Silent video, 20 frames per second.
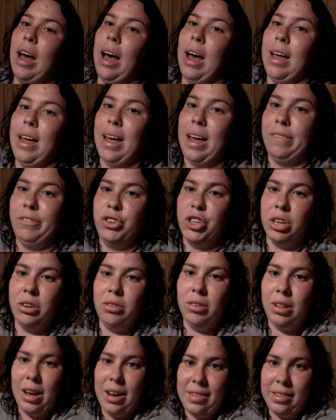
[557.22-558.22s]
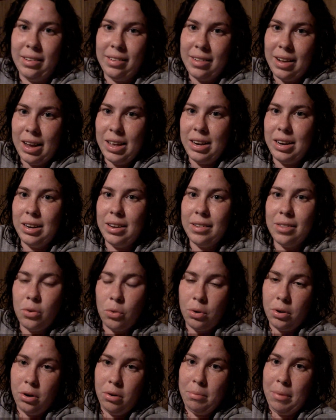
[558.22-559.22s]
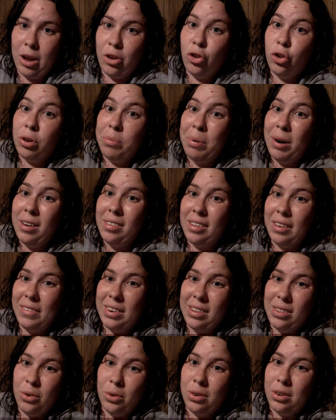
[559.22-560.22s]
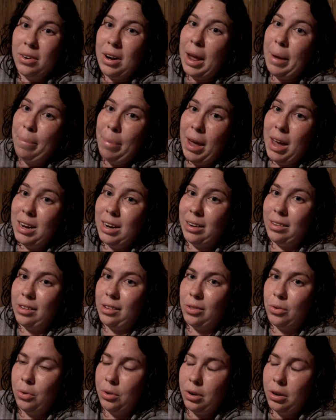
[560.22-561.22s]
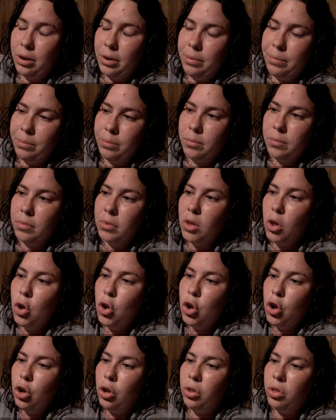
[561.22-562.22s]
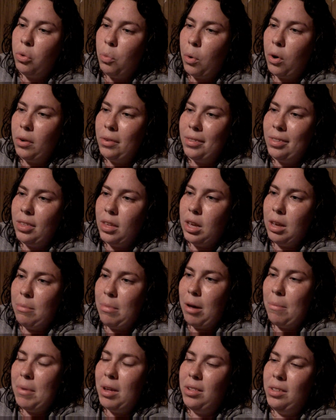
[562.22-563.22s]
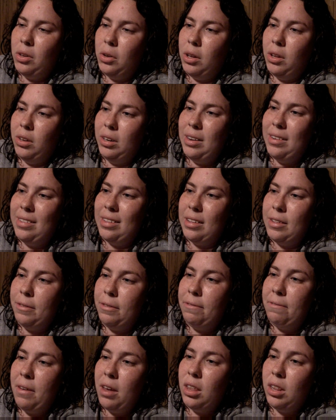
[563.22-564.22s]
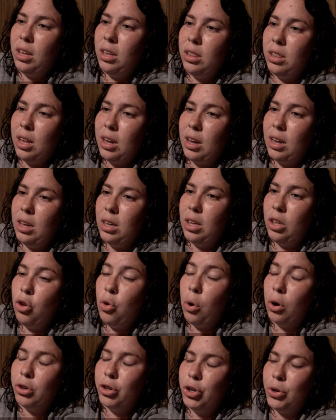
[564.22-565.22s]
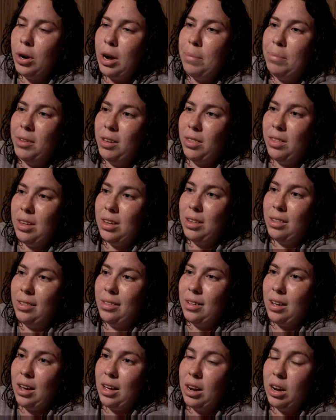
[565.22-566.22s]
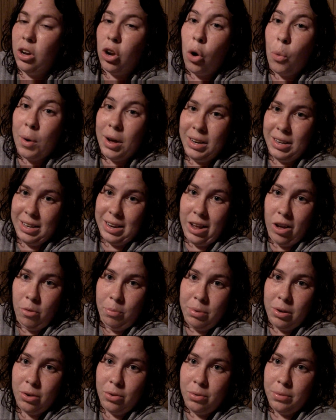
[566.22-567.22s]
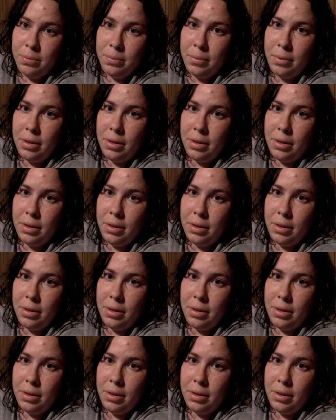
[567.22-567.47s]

I have generalized anxiety disorder, major depressive disorder, and panic disorder. The worst thing about mental illness is feeling like you are trapped on the inside and no one can help you.